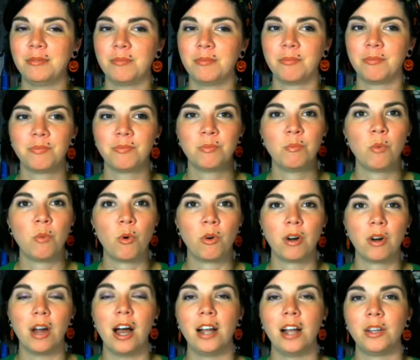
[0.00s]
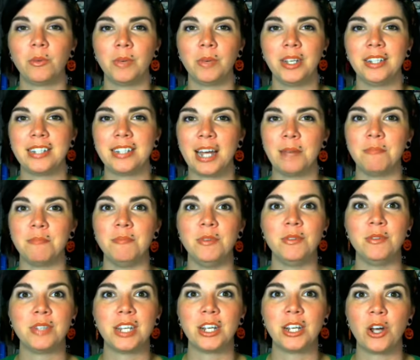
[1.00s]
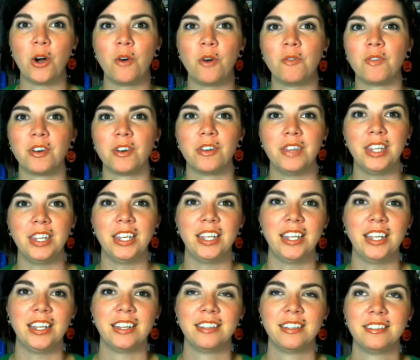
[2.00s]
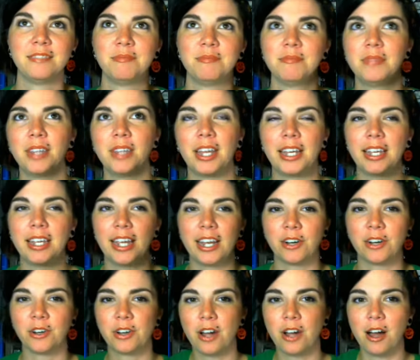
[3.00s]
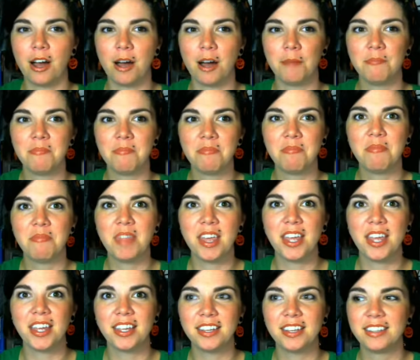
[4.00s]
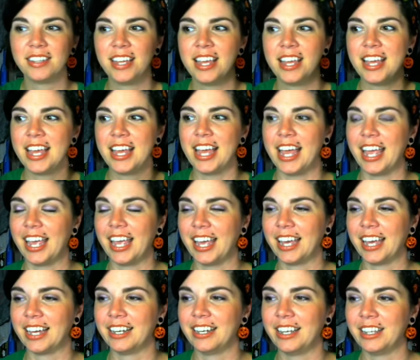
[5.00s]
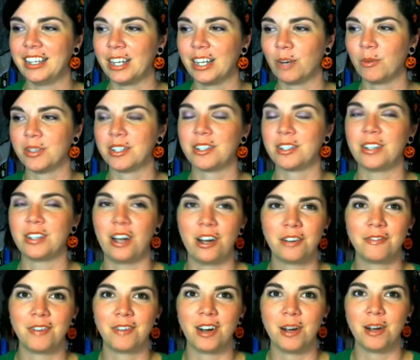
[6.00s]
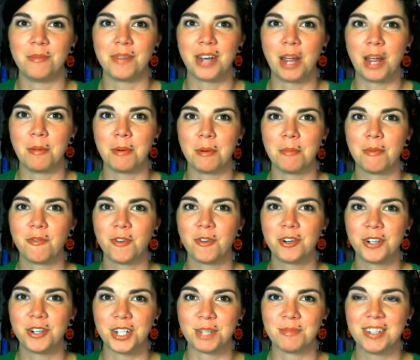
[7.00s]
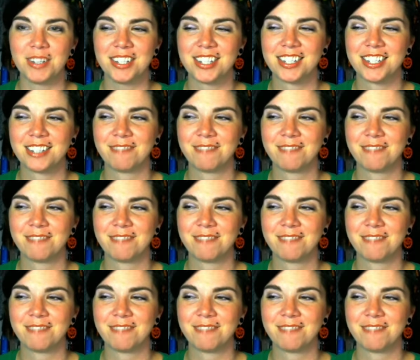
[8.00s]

more Halloween type music over the like intercom thing, and there was a song from The Nightmare Before Christmas.